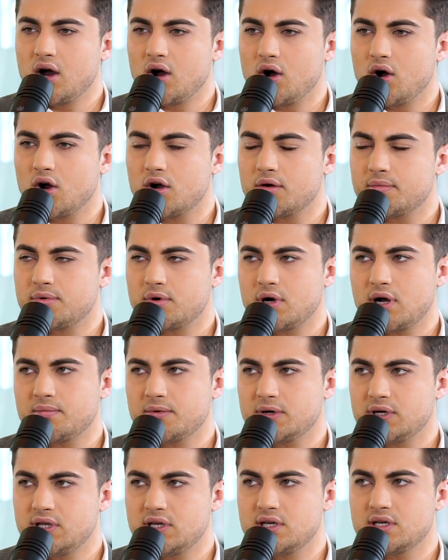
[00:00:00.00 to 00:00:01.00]
Are
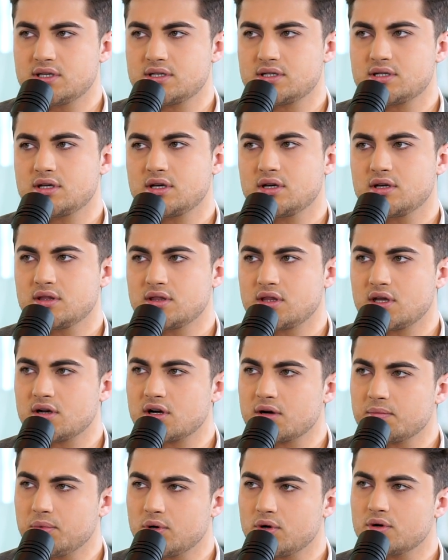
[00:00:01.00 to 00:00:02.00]
properties that
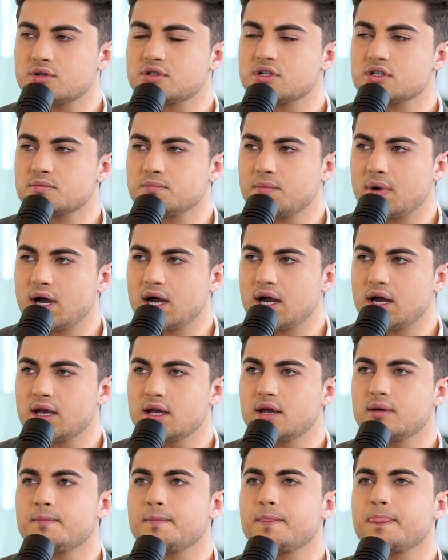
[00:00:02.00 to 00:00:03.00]
are purchased
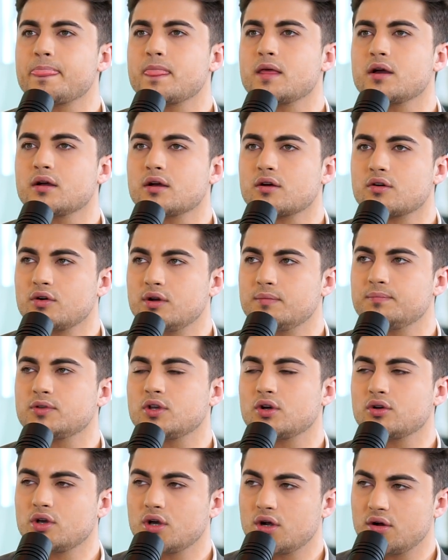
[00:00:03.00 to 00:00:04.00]
by
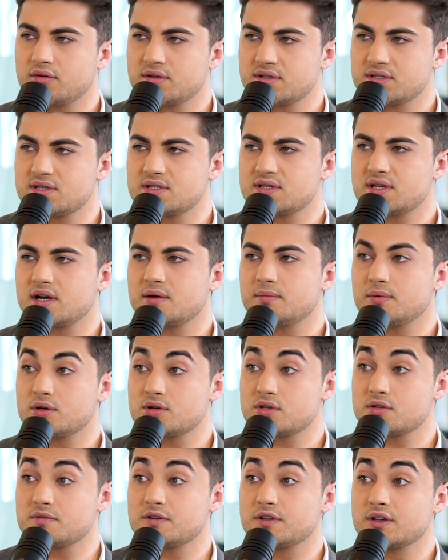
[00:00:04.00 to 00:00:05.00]
cryptocurrencies, that are
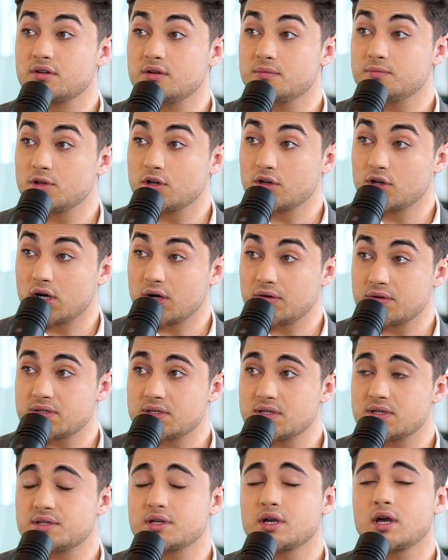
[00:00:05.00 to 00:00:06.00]
purchased with
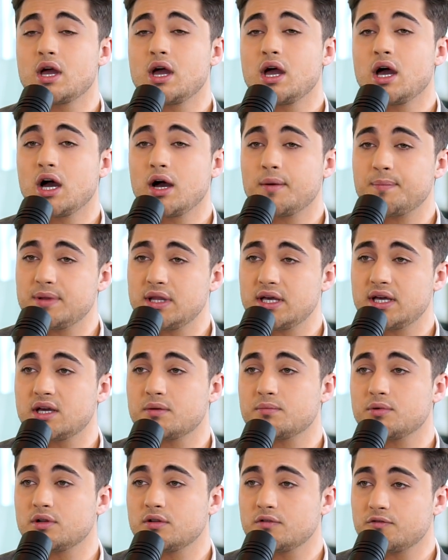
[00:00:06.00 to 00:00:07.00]
cryptocurrencies,
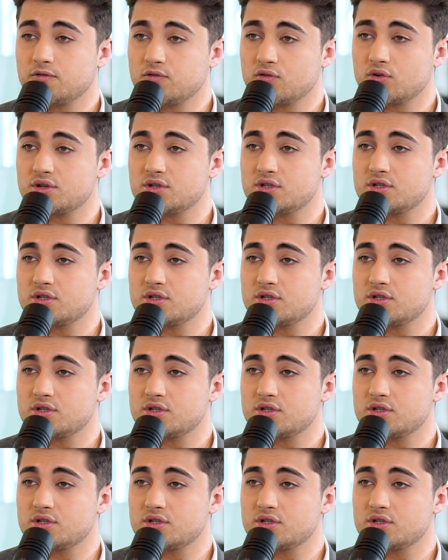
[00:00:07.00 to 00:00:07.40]
applicable for